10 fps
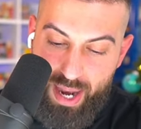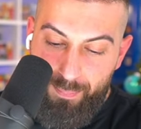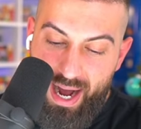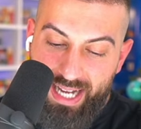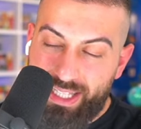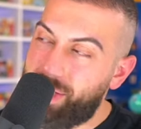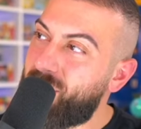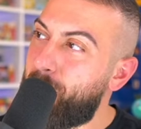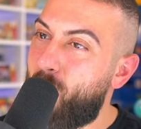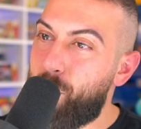Metapod. There's
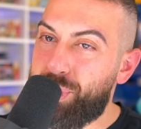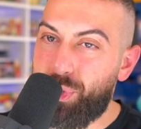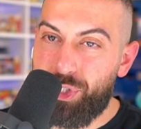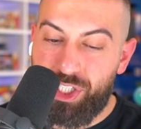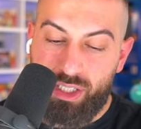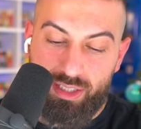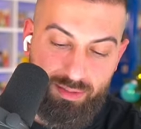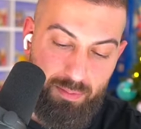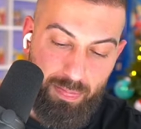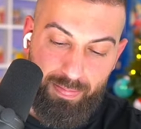our Bulbasaur chilling.
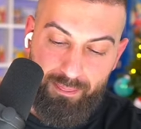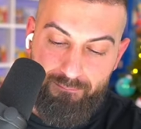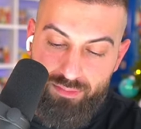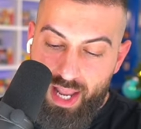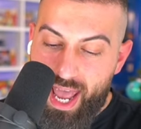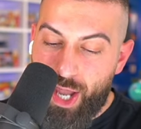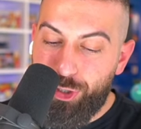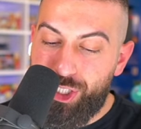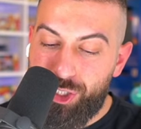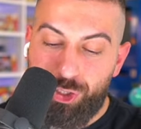
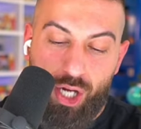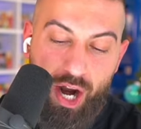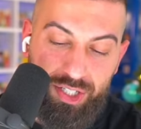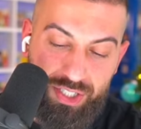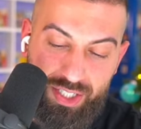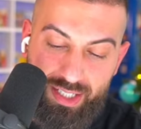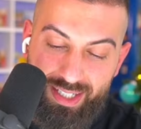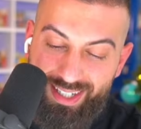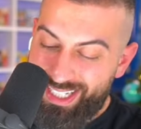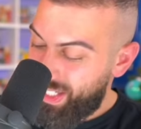Energy Search.
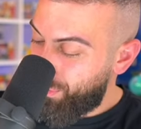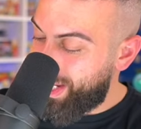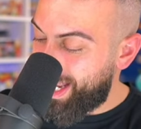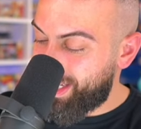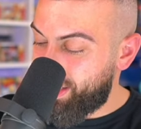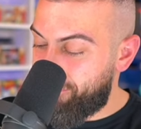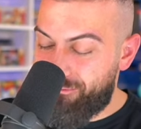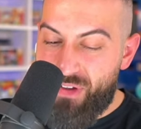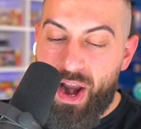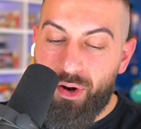We got a
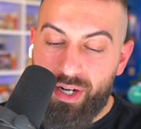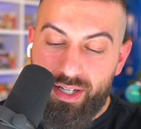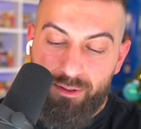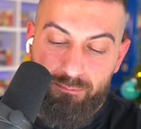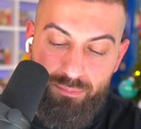Clefairy